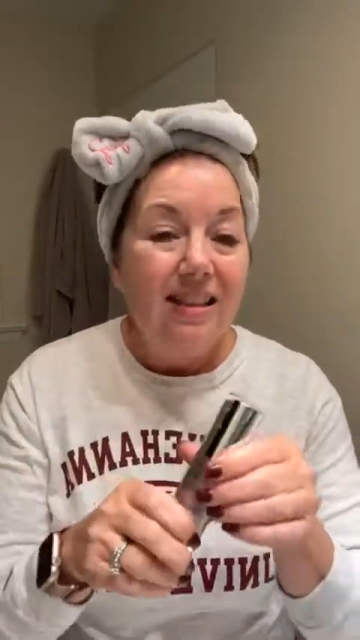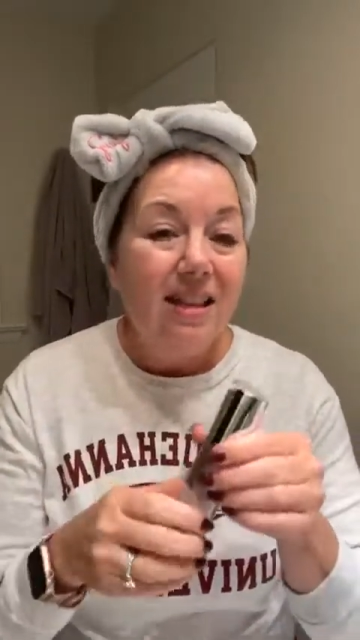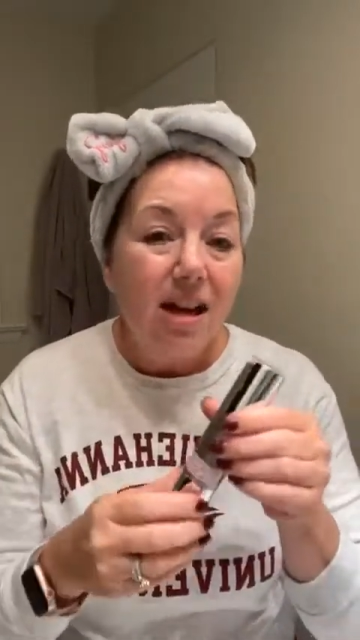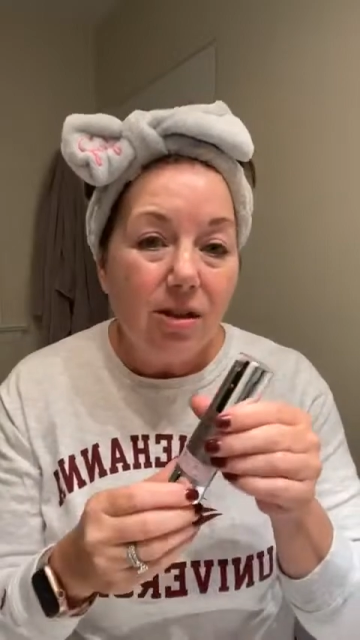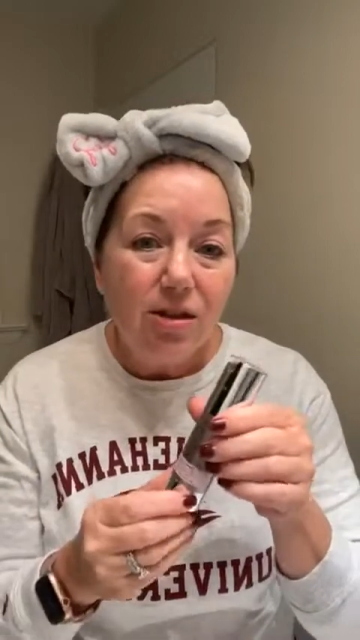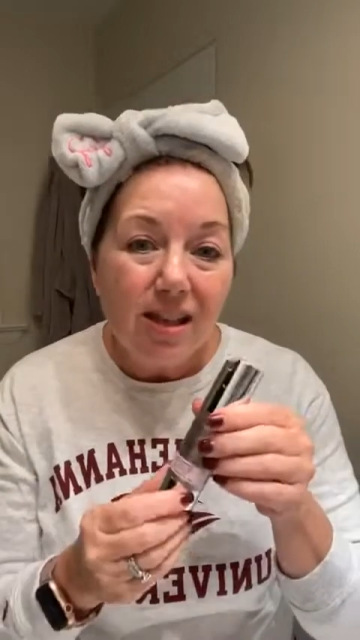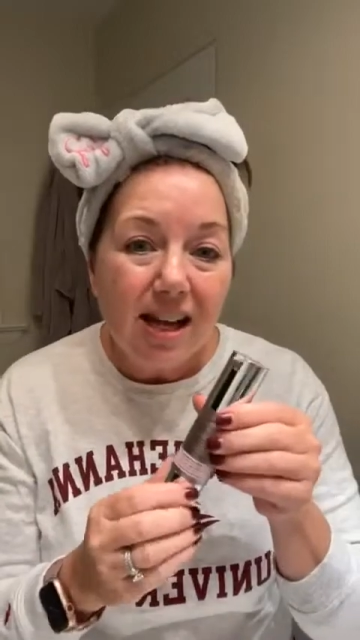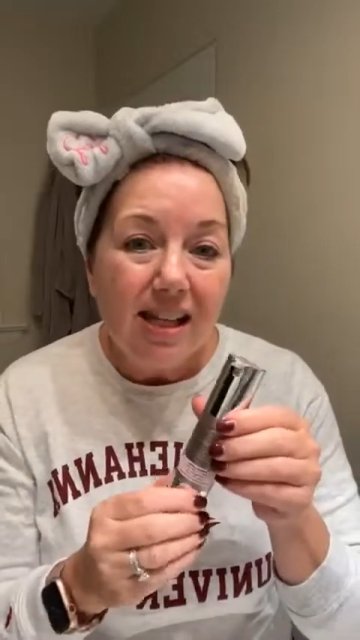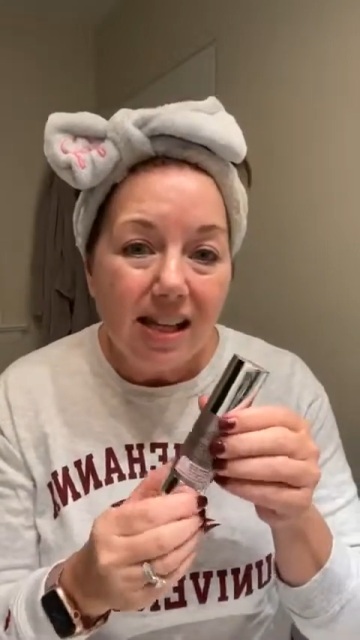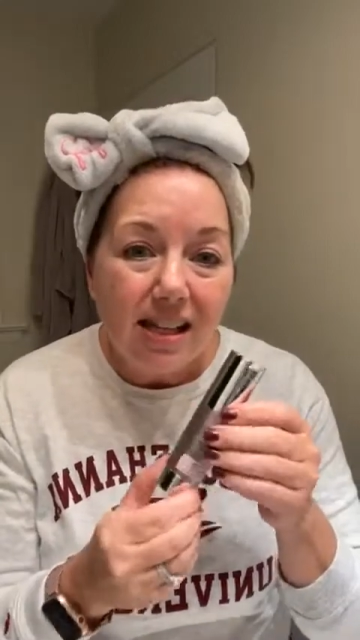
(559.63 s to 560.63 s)
And the other
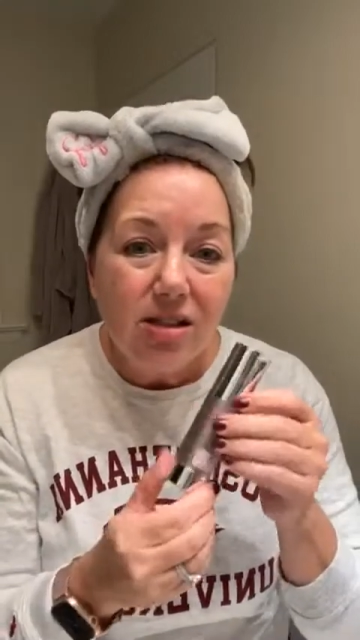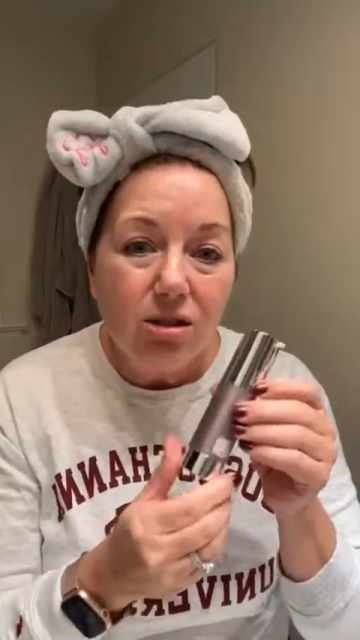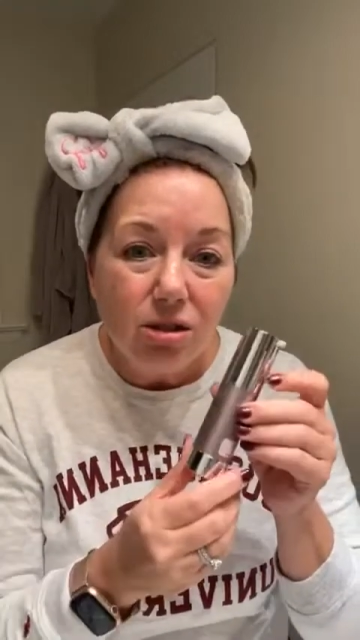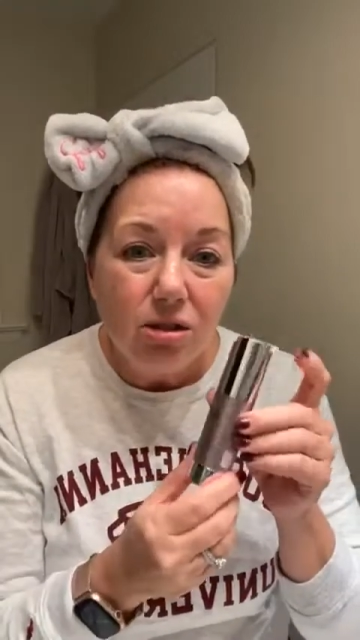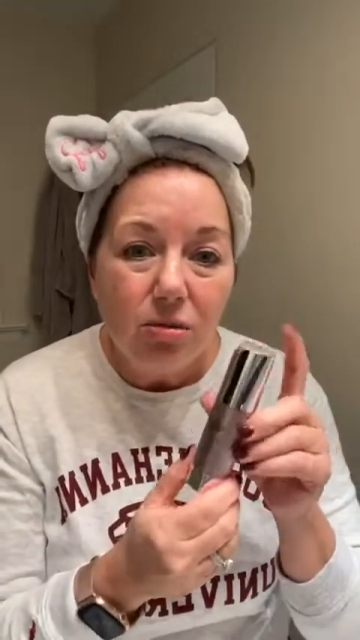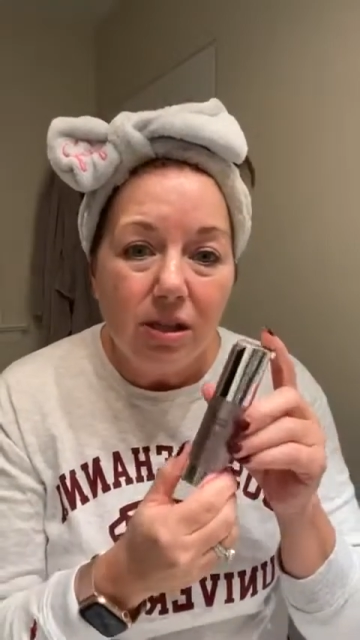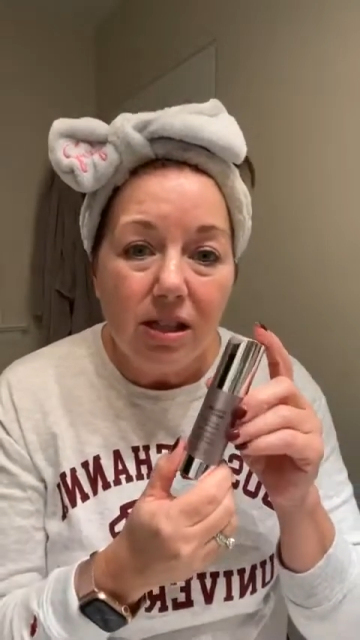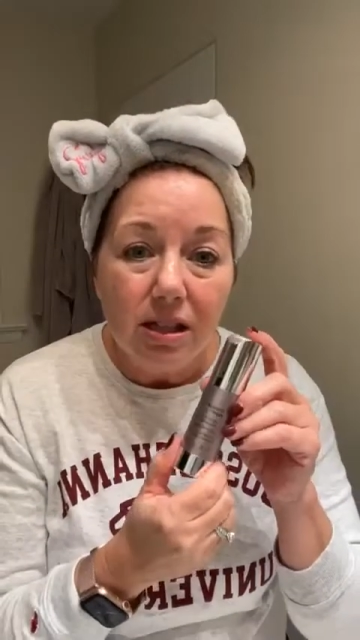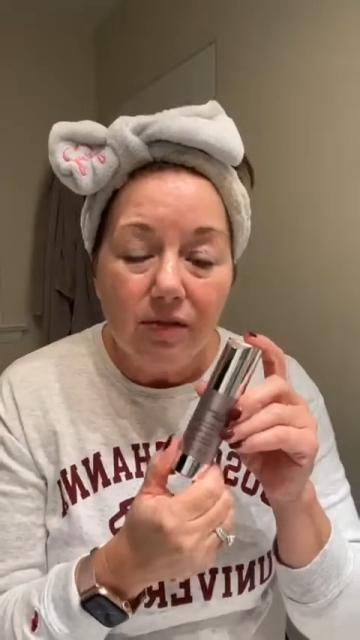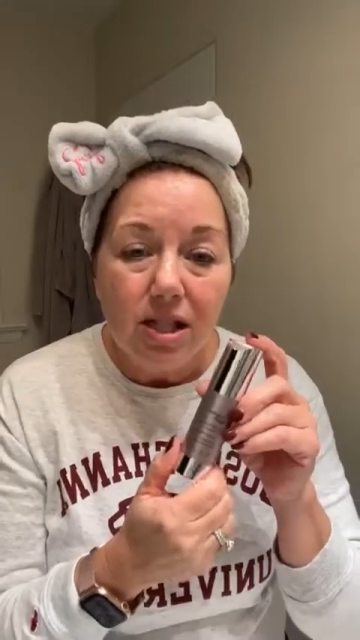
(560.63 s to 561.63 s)
thing I like to do with
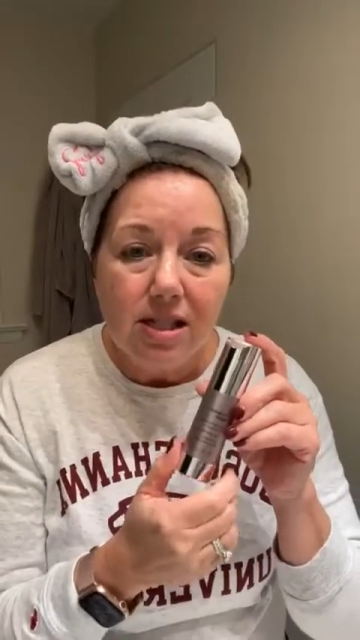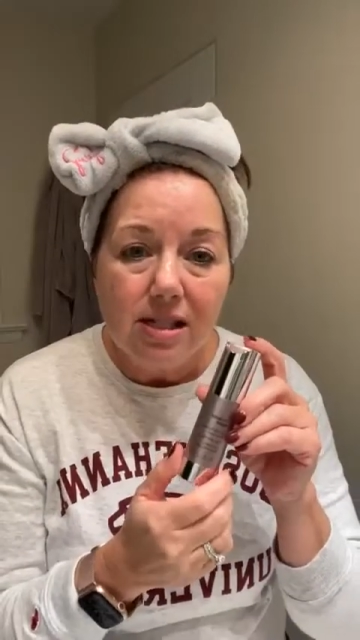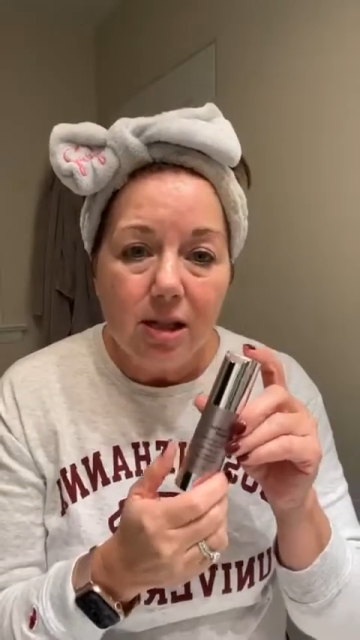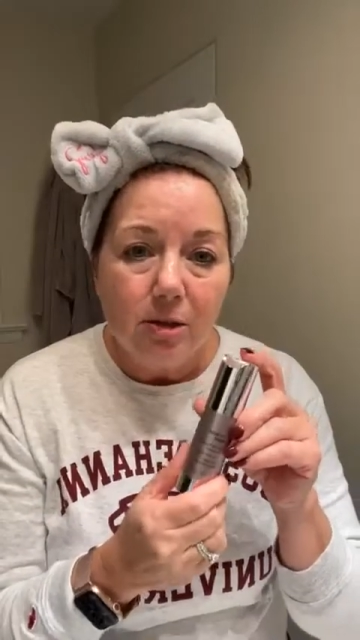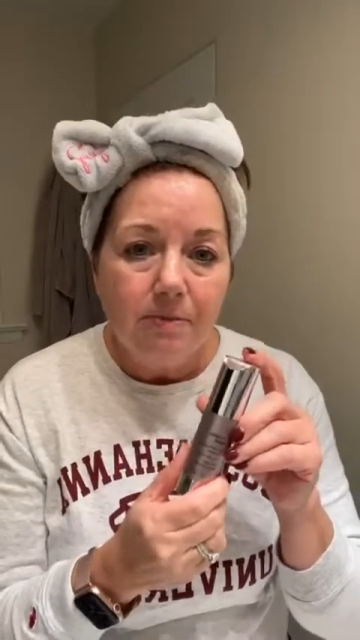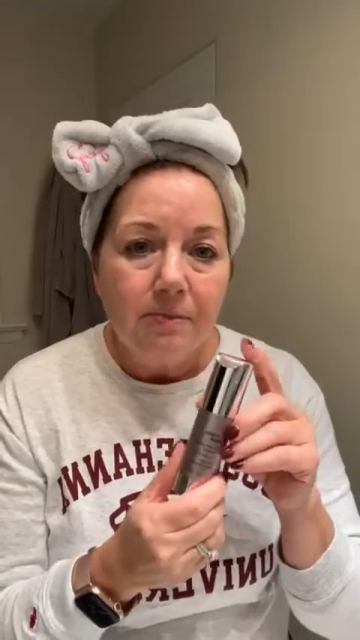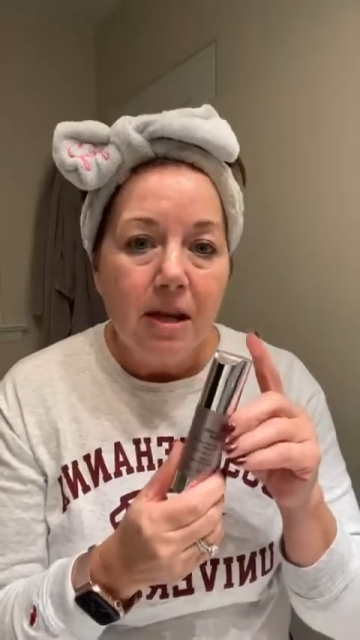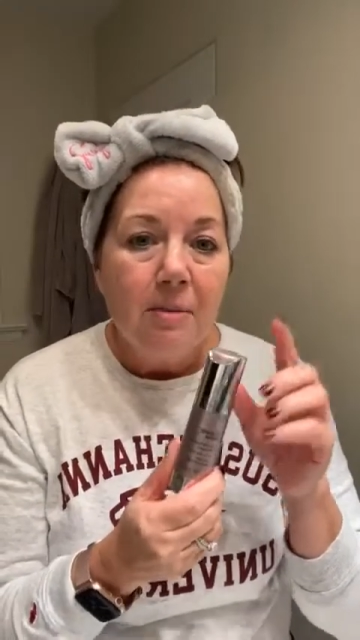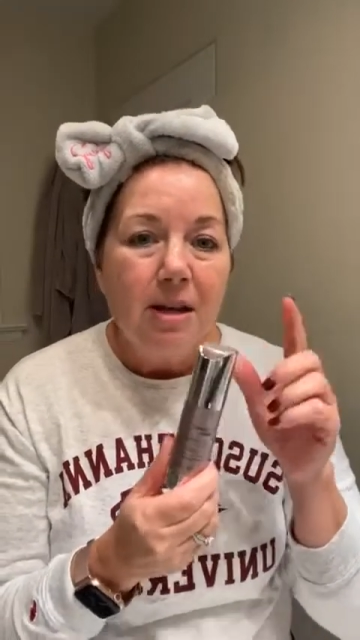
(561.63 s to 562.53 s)
the lifting serum,